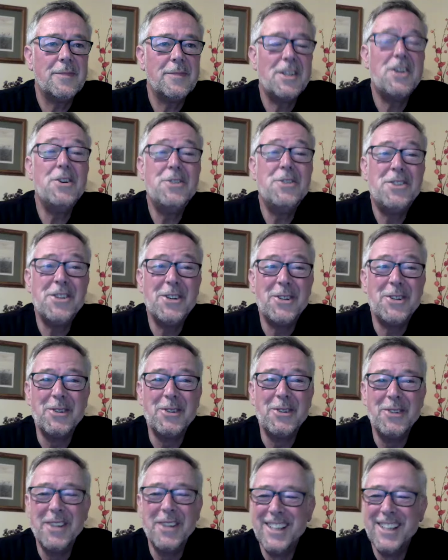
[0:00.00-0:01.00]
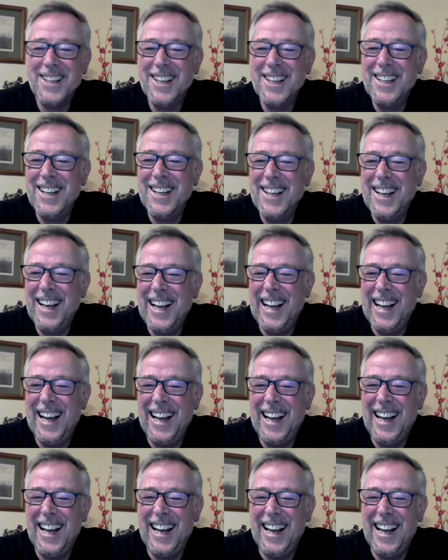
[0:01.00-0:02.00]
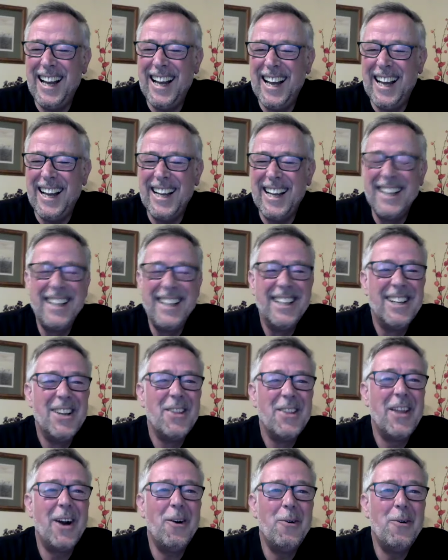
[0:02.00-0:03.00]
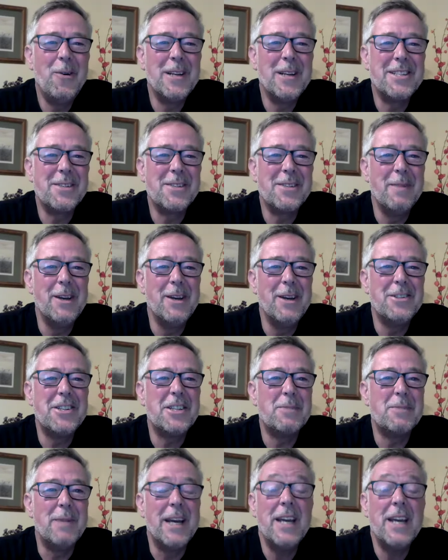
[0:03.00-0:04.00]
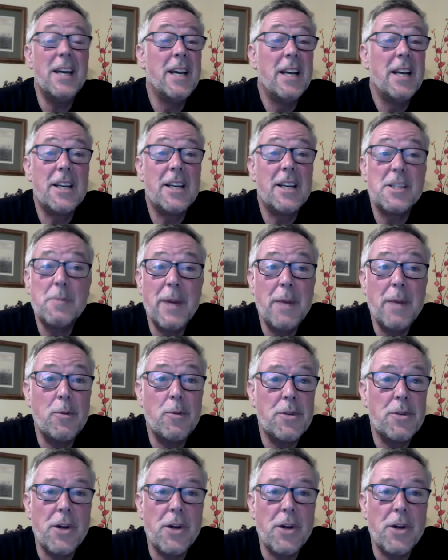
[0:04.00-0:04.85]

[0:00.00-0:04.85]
You do. That always amuses me because people